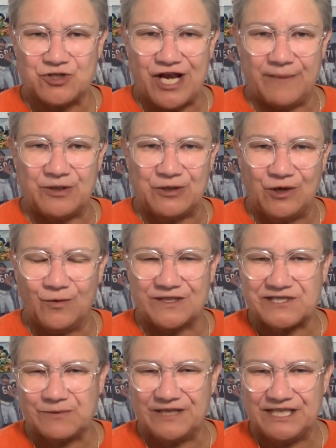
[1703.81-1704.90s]
jab. You know
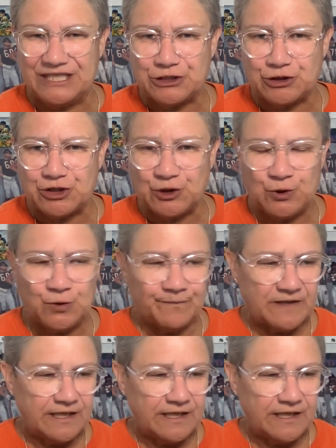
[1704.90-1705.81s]
what we need to do.